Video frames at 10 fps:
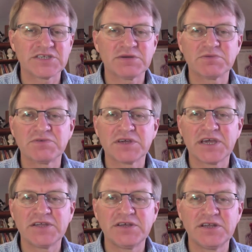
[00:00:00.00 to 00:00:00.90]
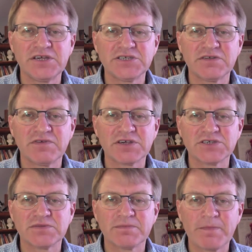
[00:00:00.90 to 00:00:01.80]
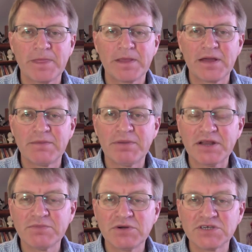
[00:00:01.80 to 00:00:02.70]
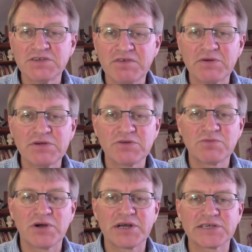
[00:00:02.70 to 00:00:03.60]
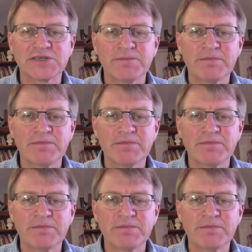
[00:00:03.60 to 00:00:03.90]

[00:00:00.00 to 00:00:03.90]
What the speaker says: someone with a Candida yeast infection. Buttermilk is a very good product.